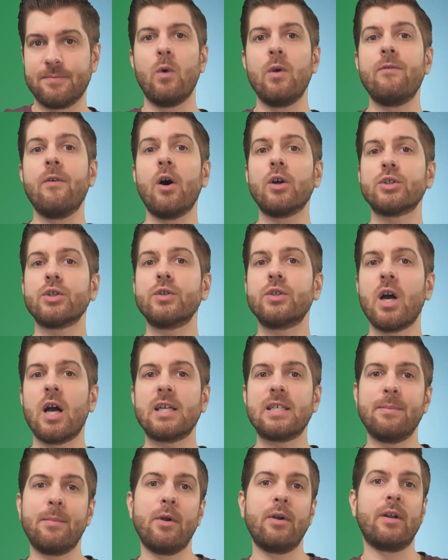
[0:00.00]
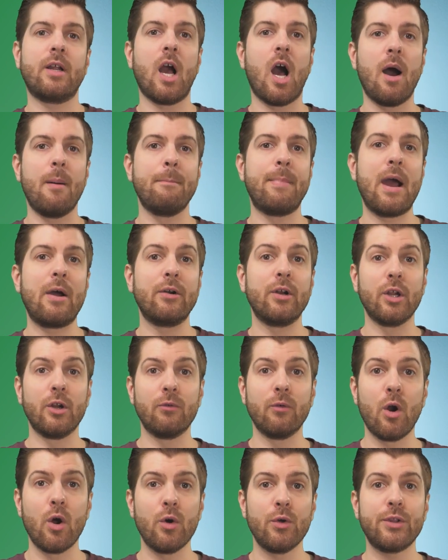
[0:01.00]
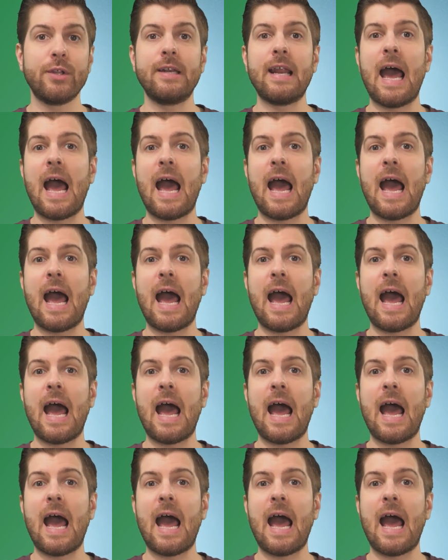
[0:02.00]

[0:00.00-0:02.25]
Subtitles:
We've also talked about compounding growth and